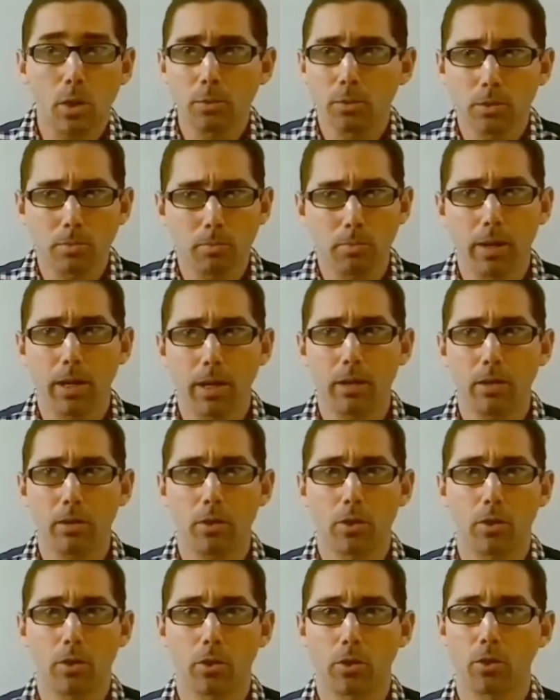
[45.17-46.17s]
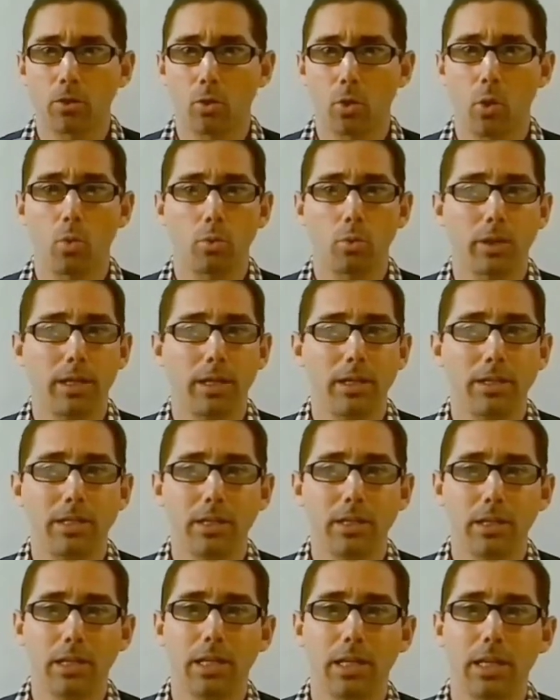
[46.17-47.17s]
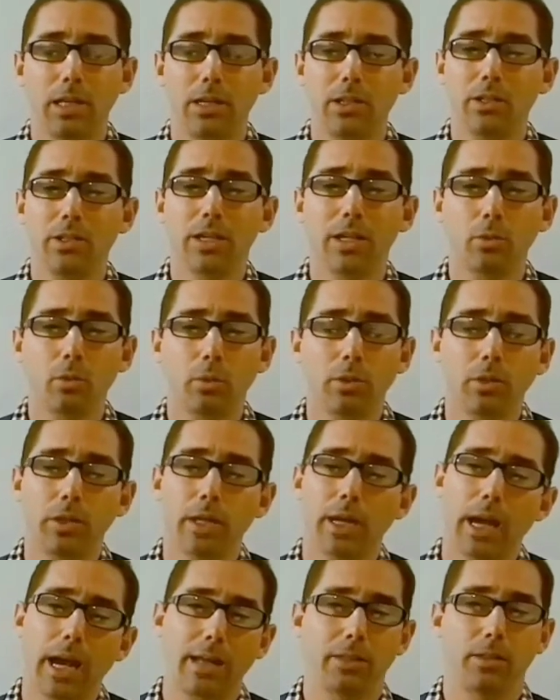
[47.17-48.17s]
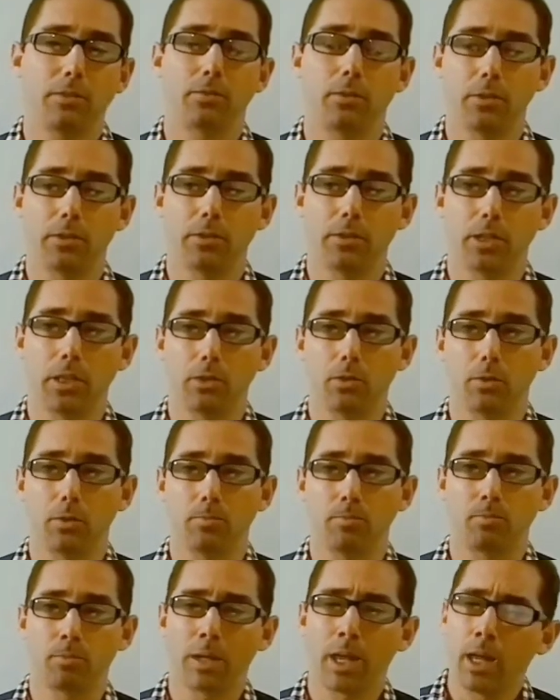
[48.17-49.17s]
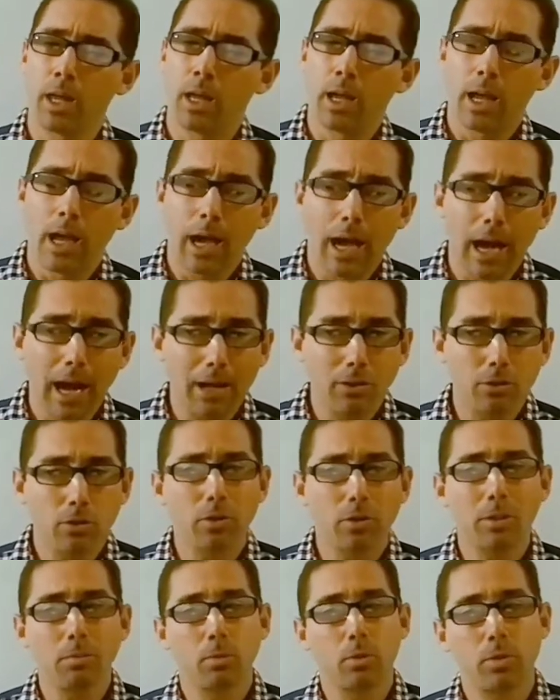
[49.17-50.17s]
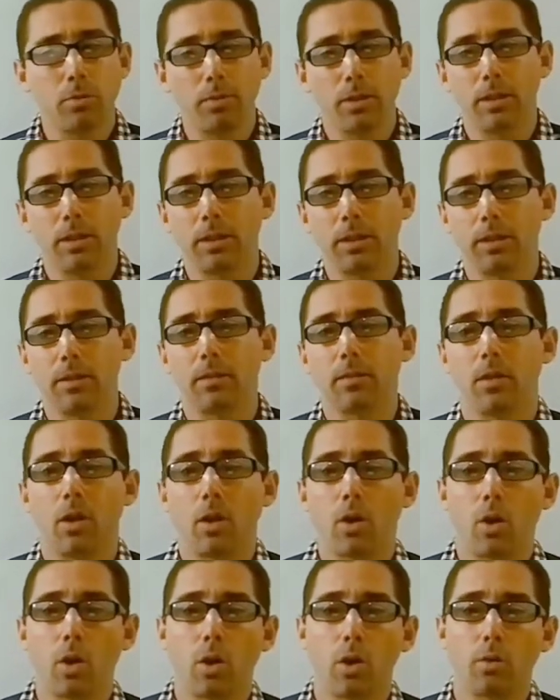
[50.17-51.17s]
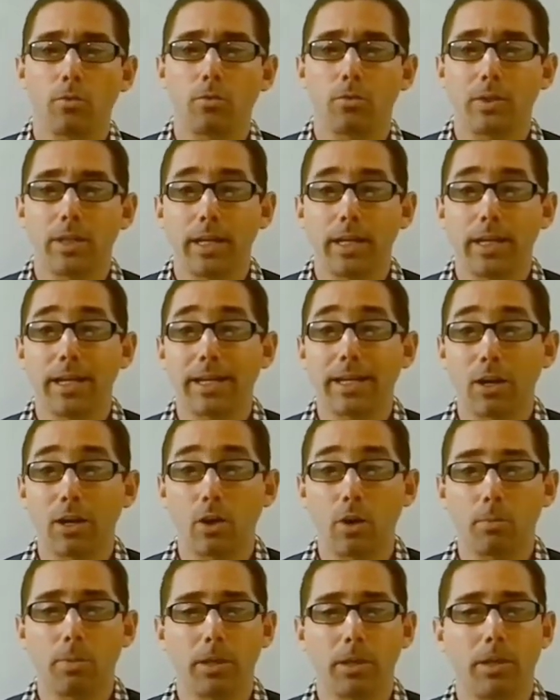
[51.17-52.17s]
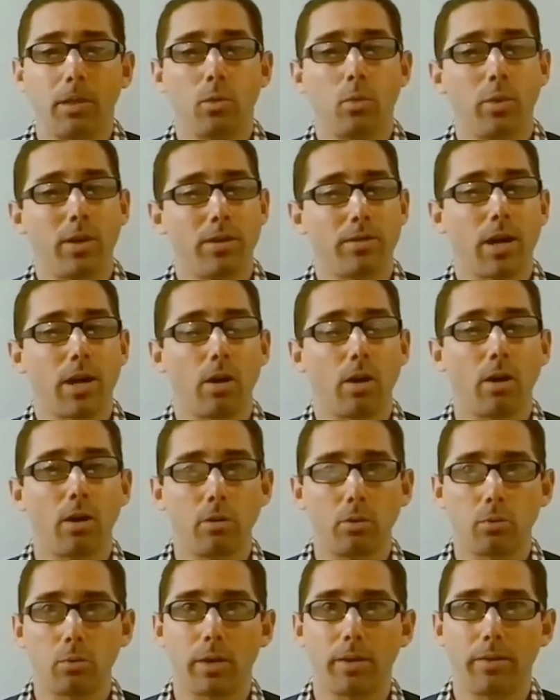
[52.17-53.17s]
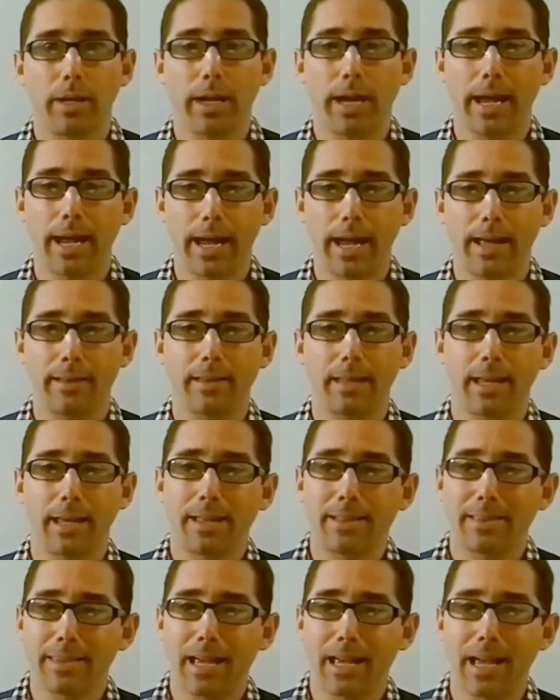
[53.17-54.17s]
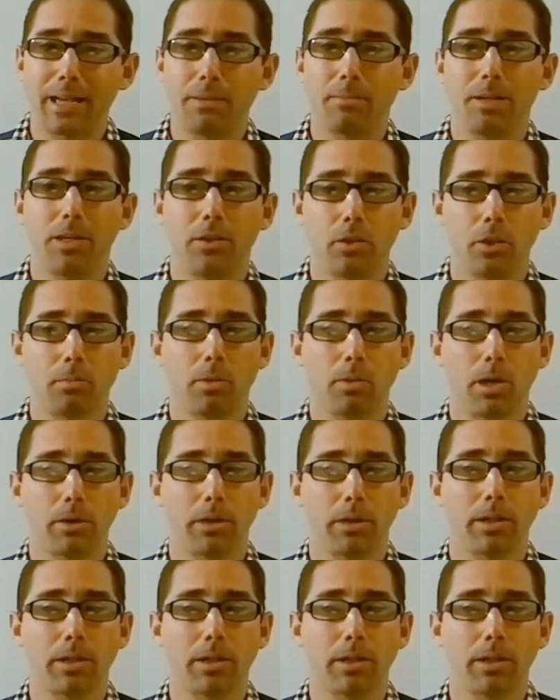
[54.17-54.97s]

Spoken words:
some space through ingenuity and differentiation. I saw the possibilities of taking a company which already had time in the